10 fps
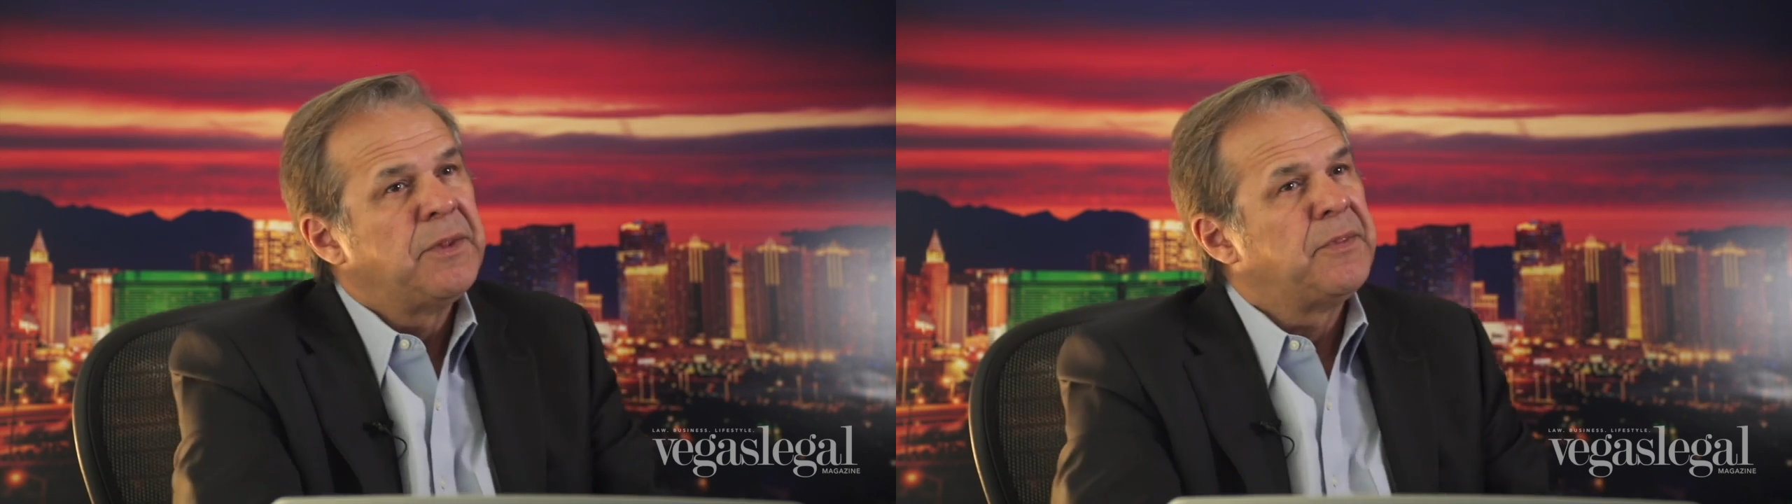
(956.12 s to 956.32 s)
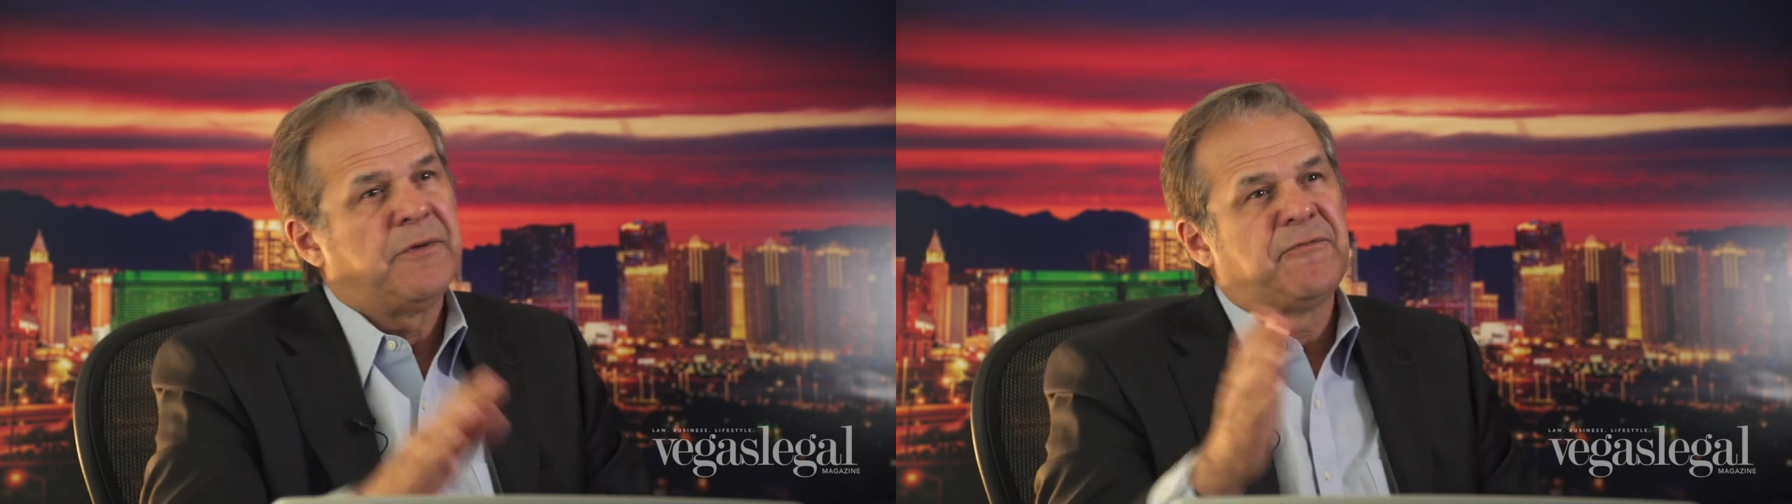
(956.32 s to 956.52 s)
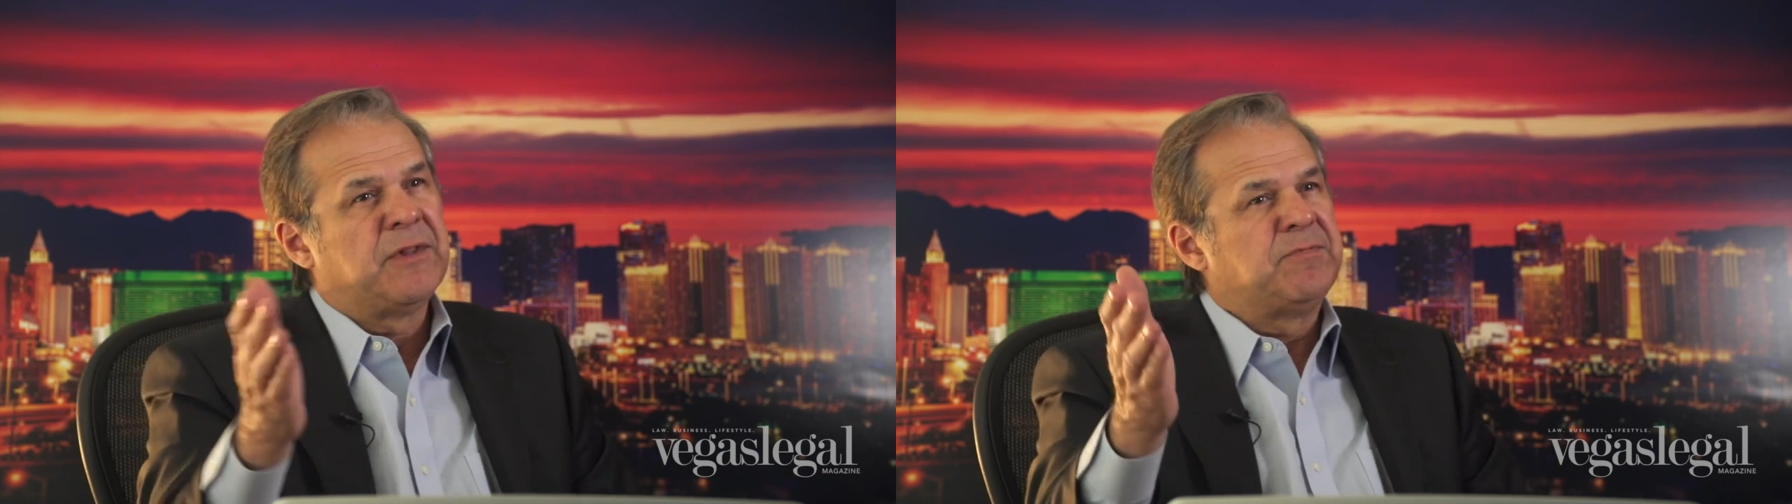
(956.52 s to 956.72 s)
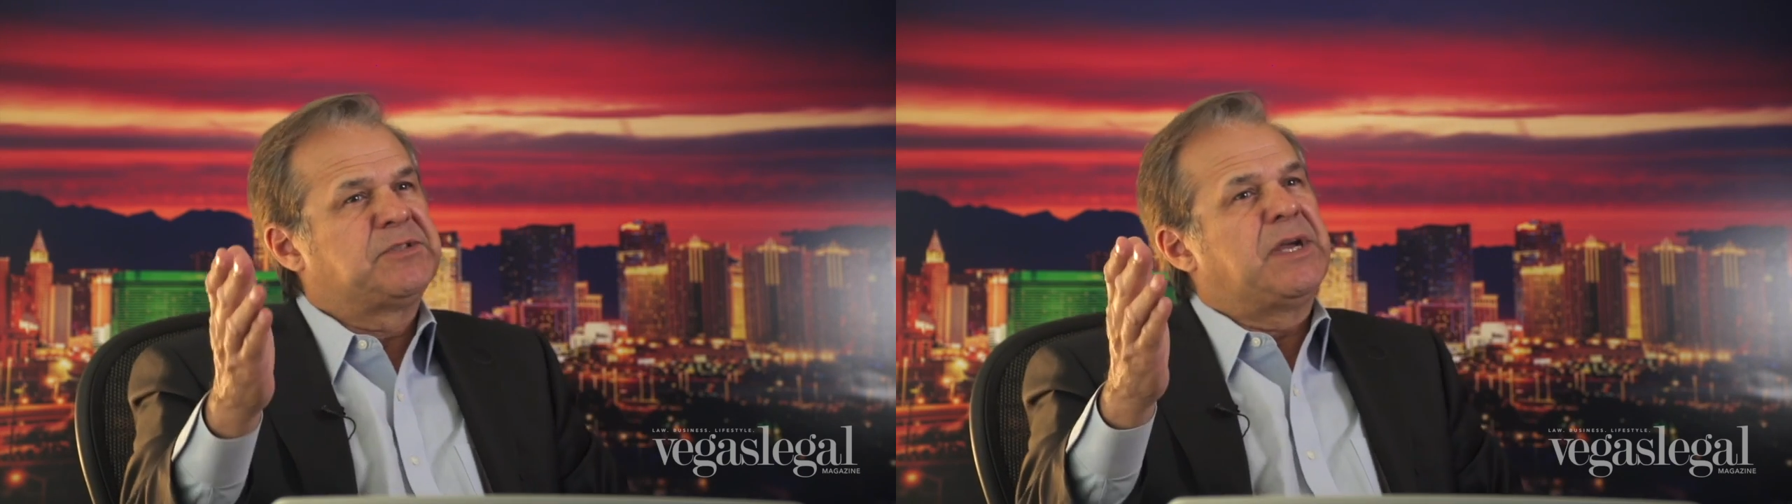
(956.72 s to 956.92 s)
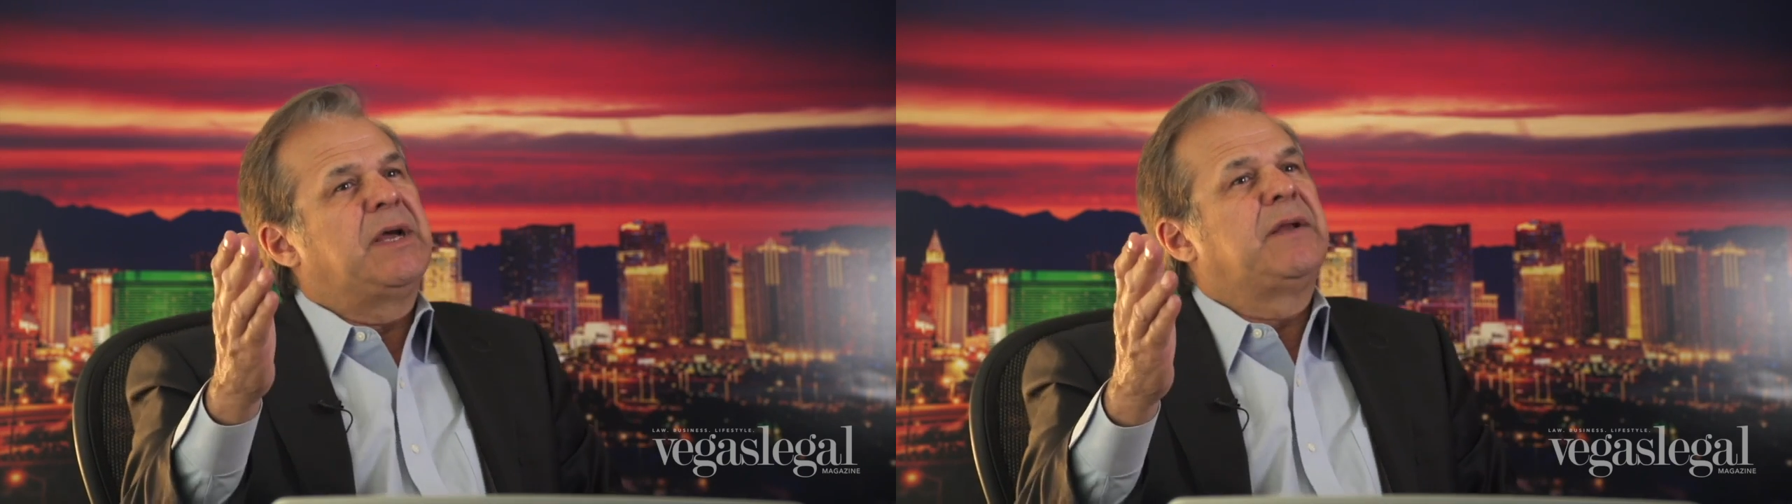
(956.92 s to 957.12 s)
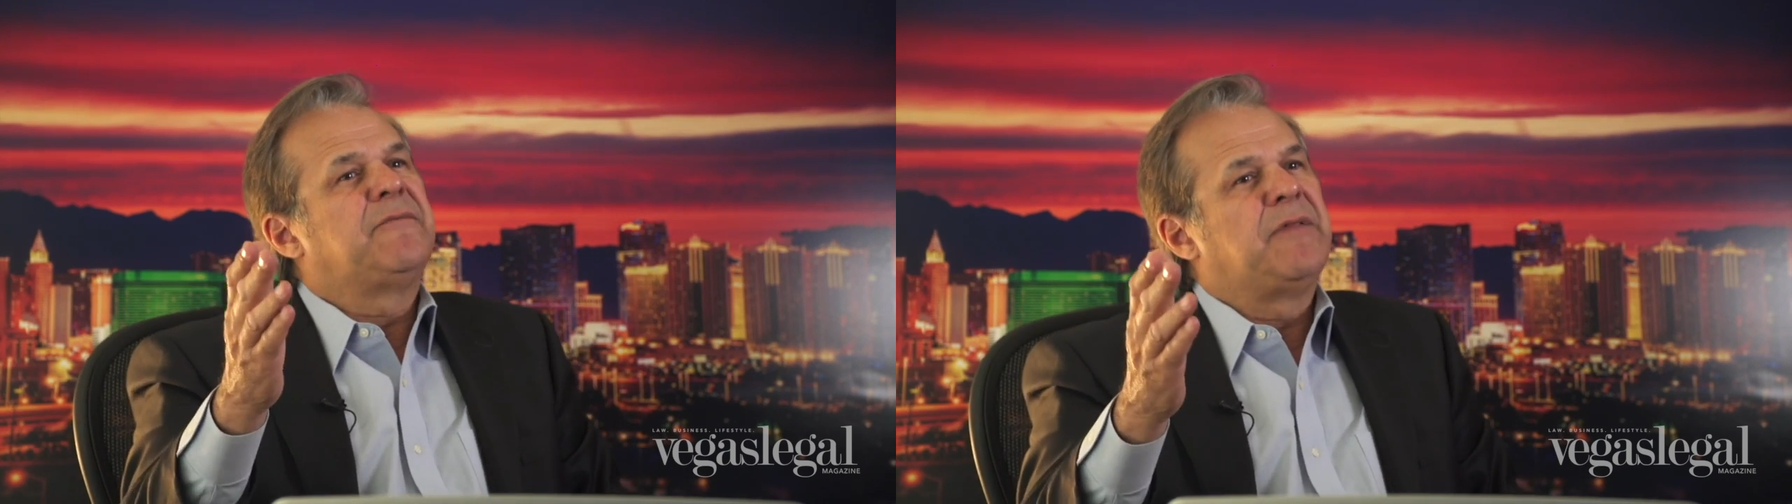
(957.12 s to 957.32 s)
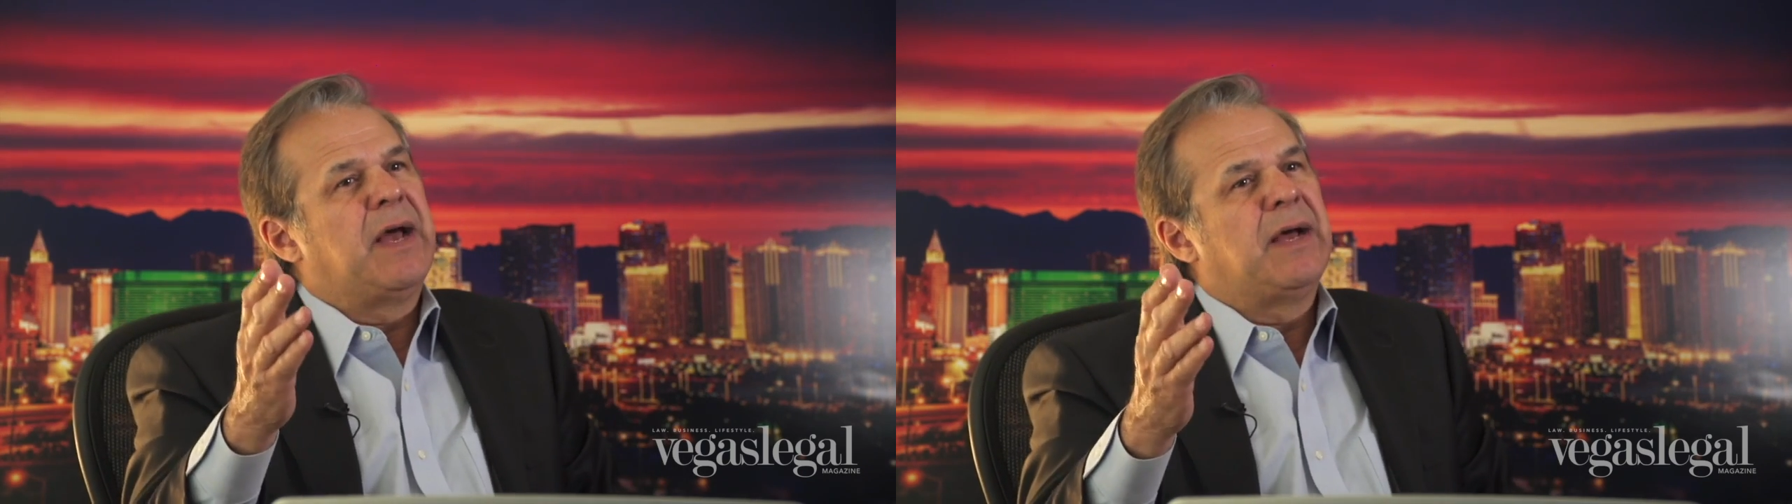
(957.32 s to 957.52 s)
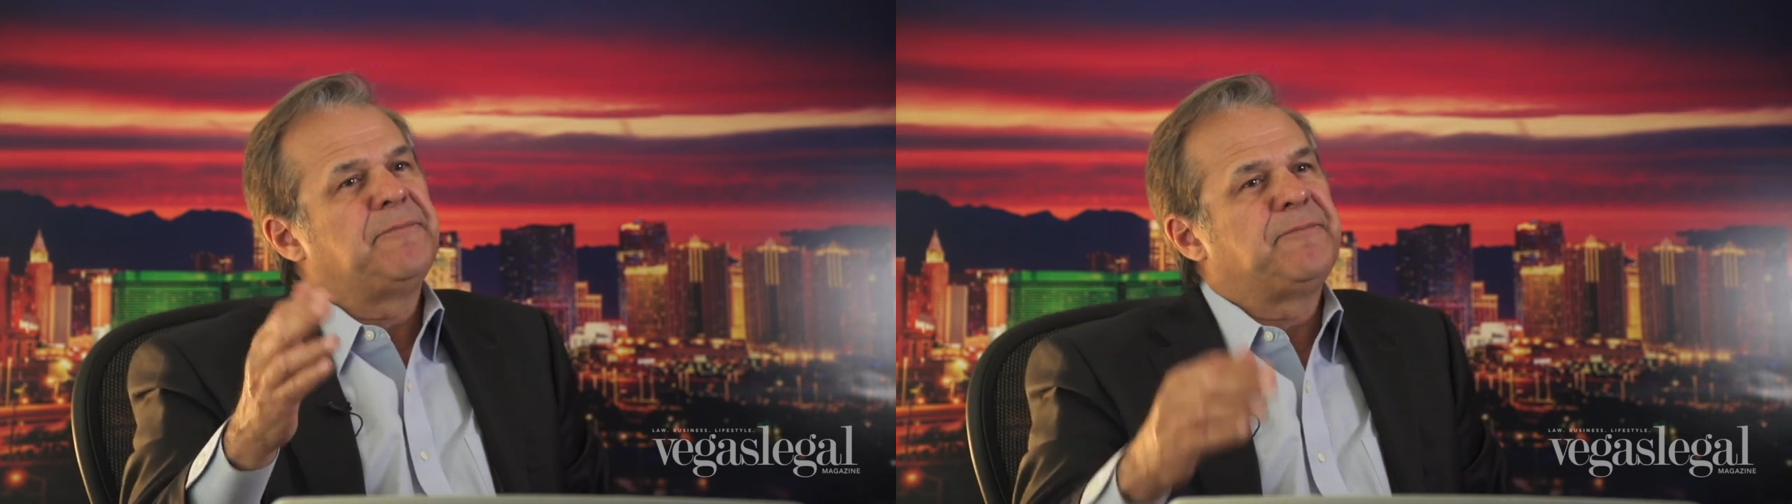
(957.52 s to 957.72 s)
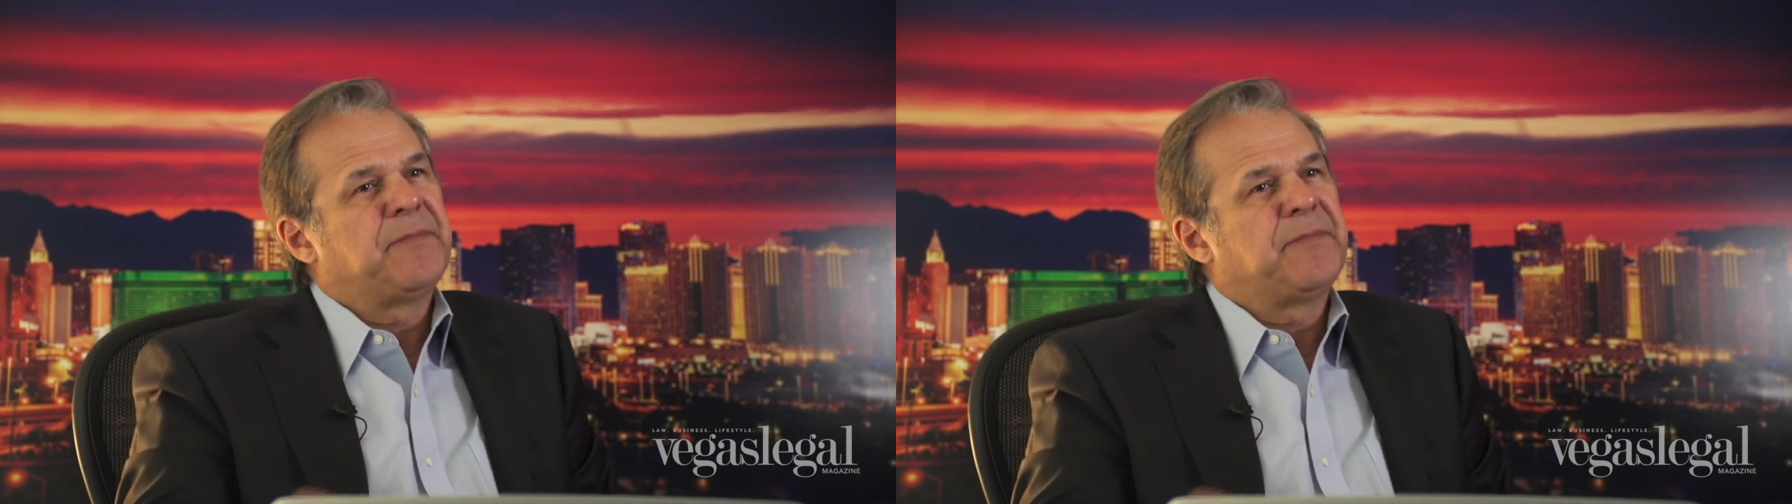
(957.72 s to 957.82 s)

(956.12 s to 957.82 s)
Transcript: The flip side of that,